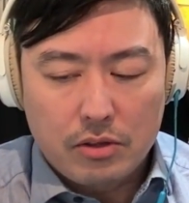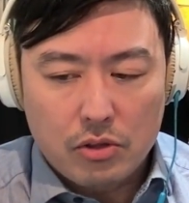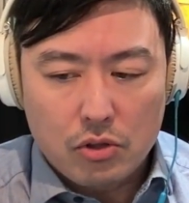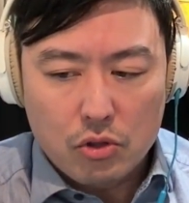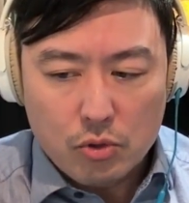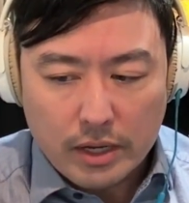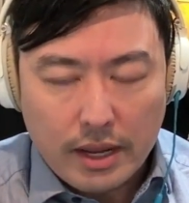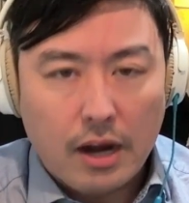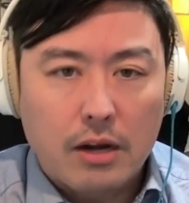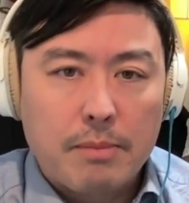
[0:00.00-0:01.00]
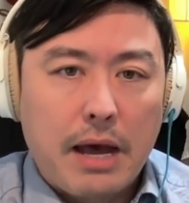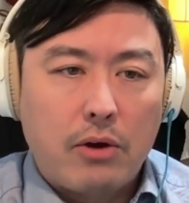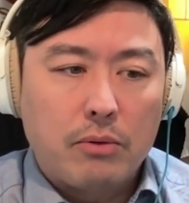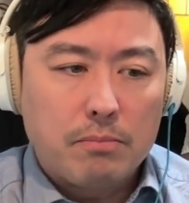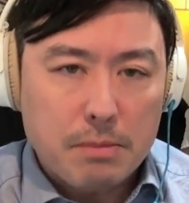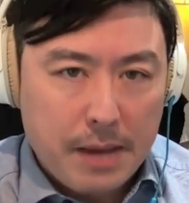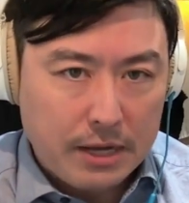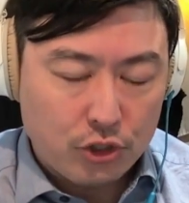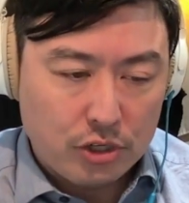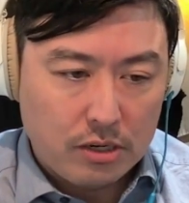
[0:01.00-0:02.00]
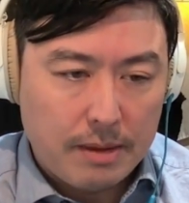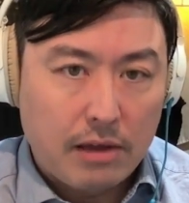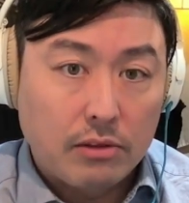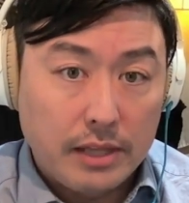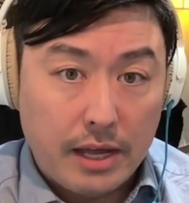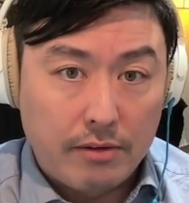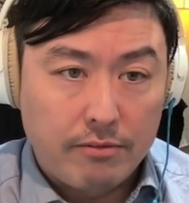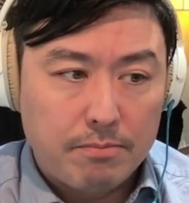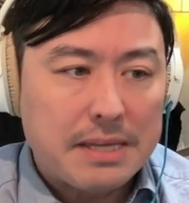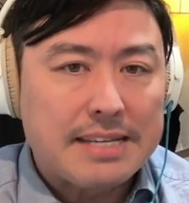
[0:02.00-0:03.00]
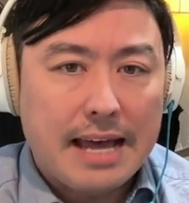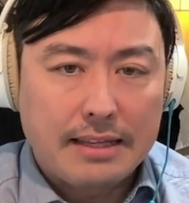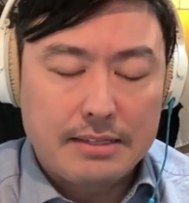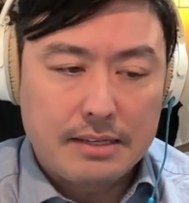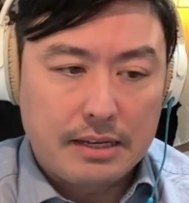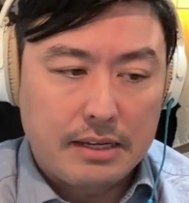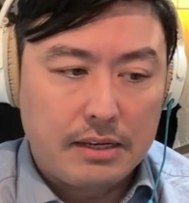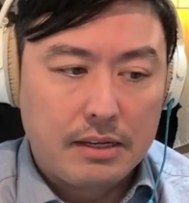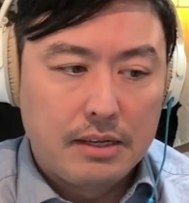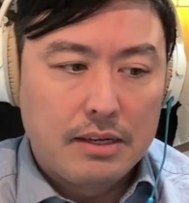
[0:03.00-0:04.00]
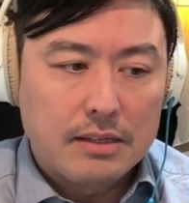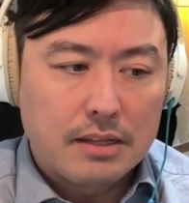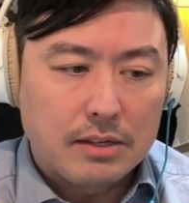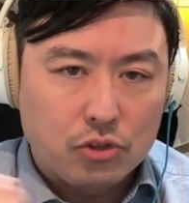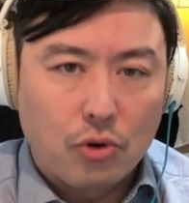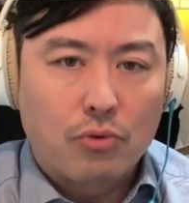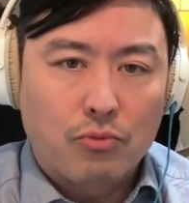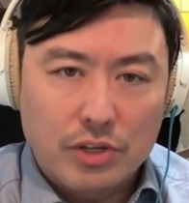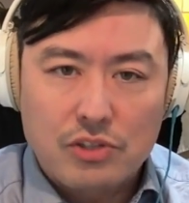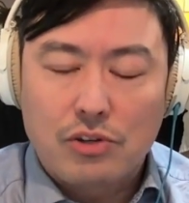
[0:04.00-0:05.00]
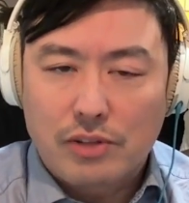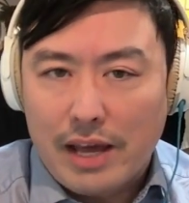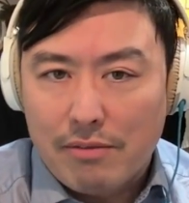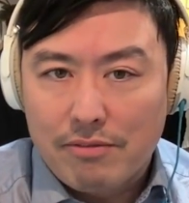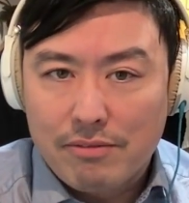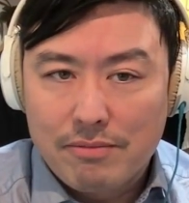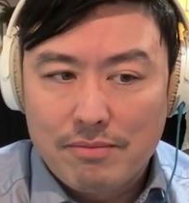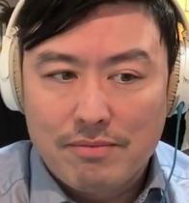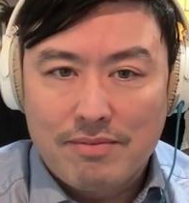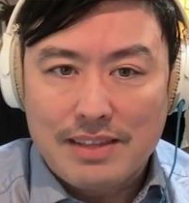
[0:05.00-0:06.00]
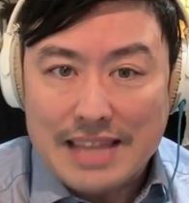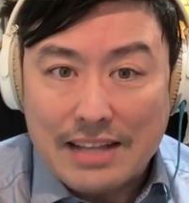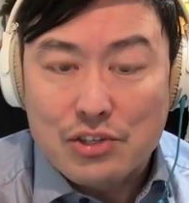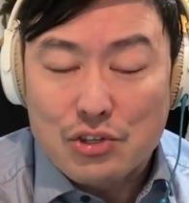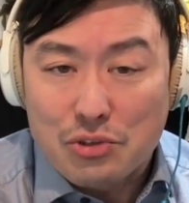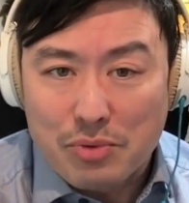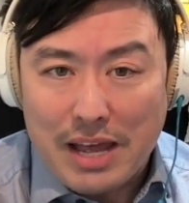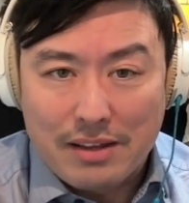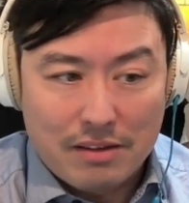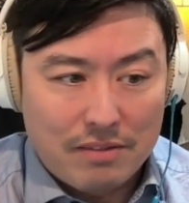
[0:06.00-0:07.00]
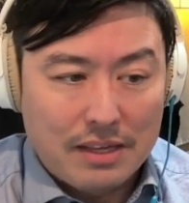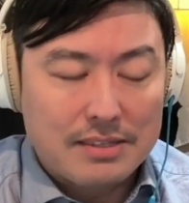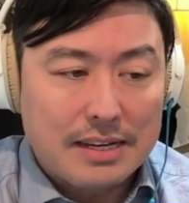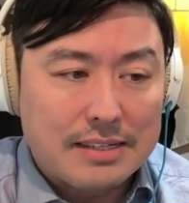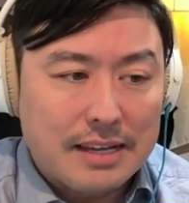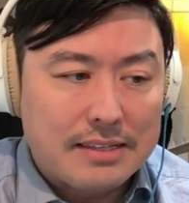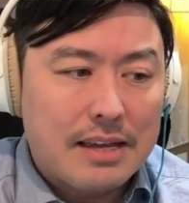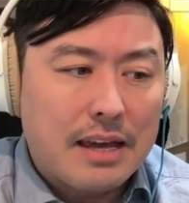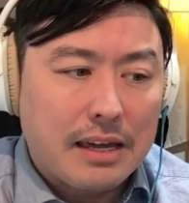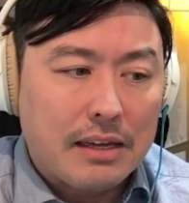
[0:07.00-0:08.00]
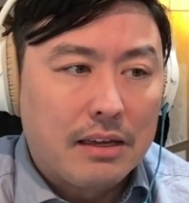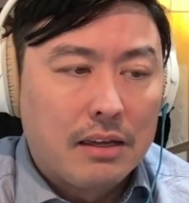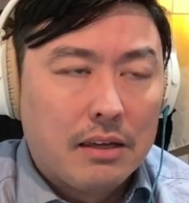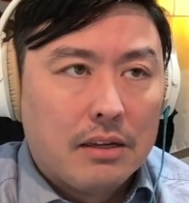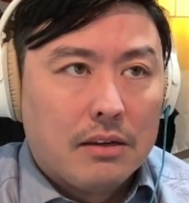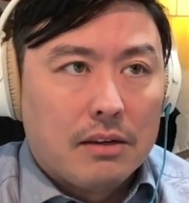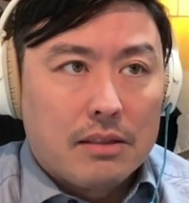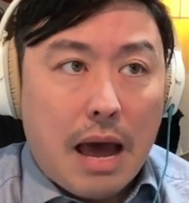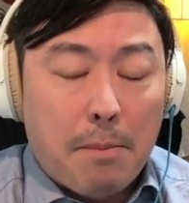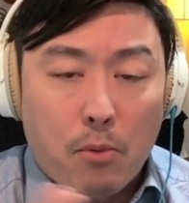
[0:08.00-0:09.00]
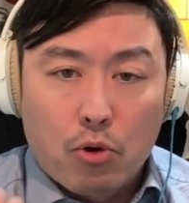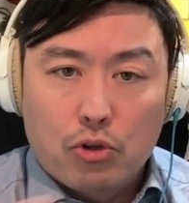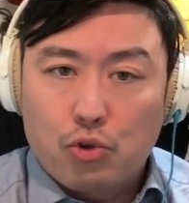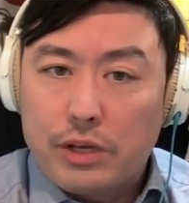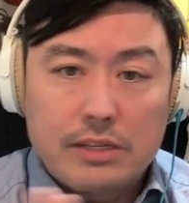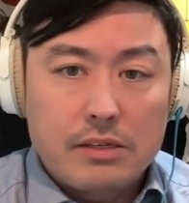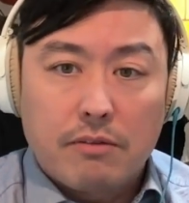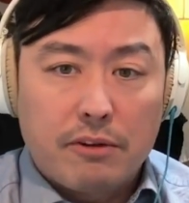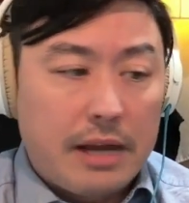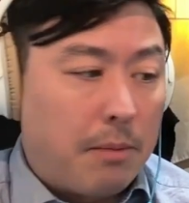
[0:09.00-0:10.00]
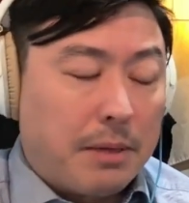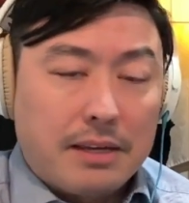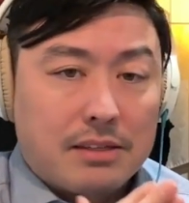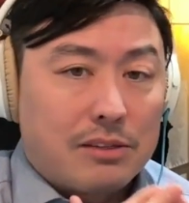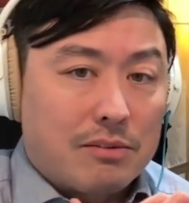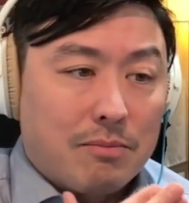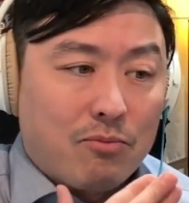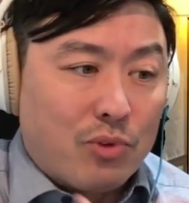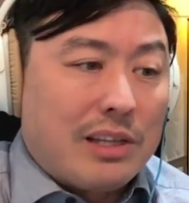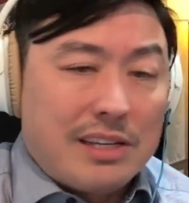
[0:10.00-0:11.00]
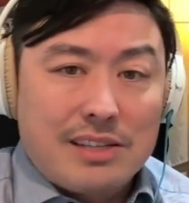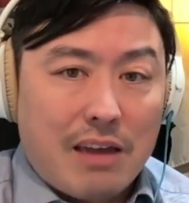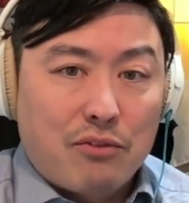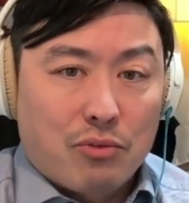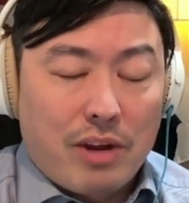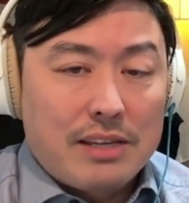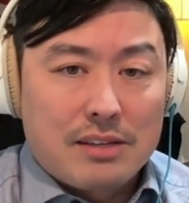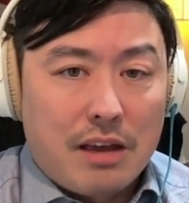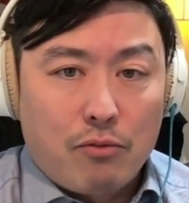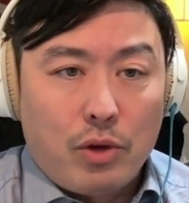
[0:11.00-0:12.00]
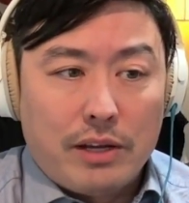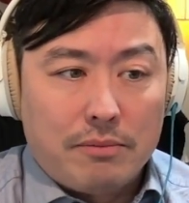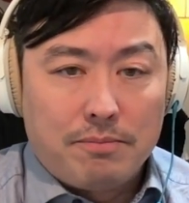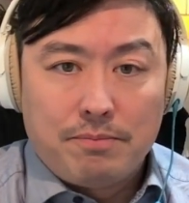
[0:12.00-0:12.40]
you can care about, be passionate about, love, be talented in, that don't risk your life. That's just the reality of things. And as I say, that moral choice is different now because it's really safe to race in F1.